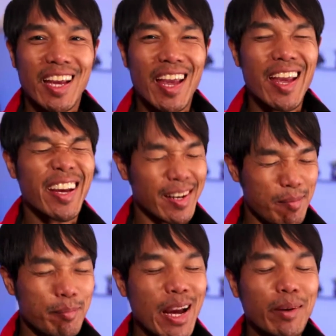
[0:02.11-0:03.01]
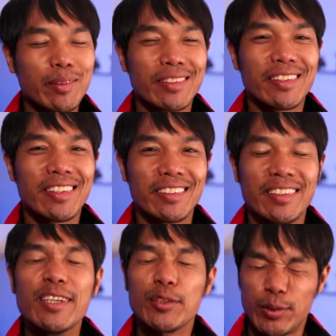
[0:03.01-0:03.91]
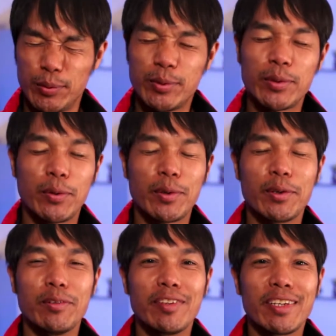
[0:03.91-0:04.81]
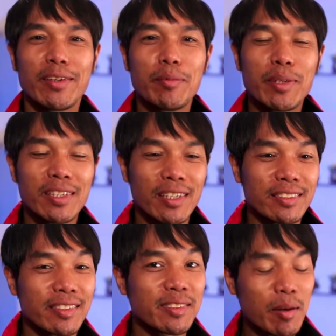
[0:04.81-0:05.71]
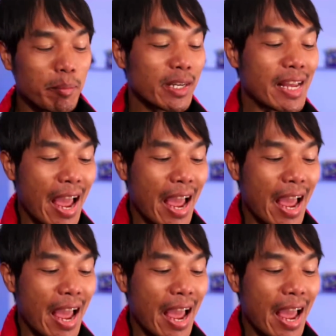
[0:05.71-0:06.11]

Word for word: Heng, and I'm back with another tutorial video because somebody